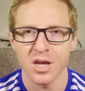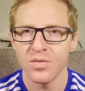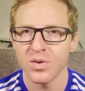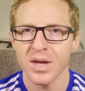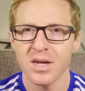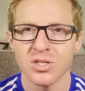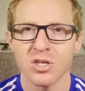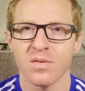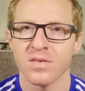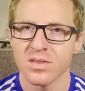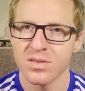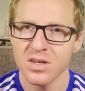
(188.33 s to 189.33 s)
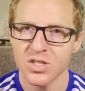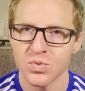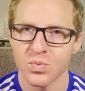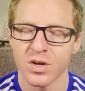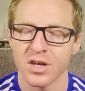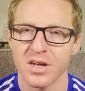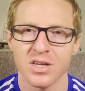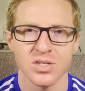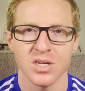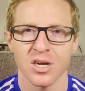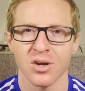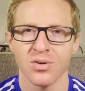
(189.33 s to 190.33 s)
If you can't solve it this way, it's
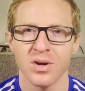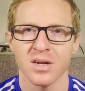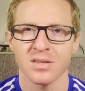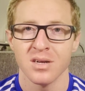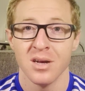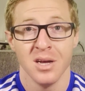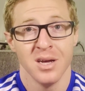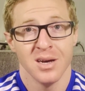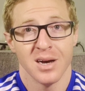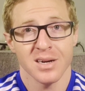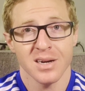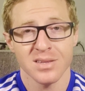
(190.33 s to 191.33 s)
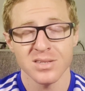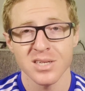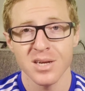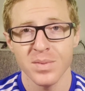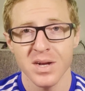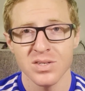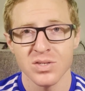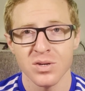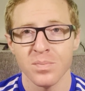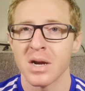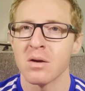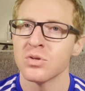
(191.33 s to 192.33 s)
not correct. I got the same answer,
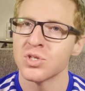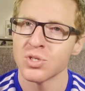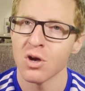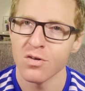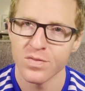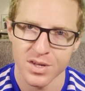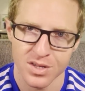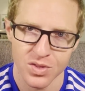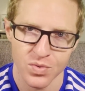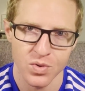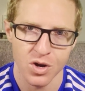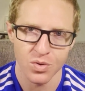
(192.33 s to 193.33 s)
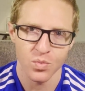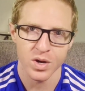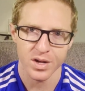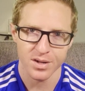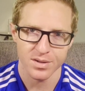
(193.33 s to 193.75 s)
but I was solving it the wrong way.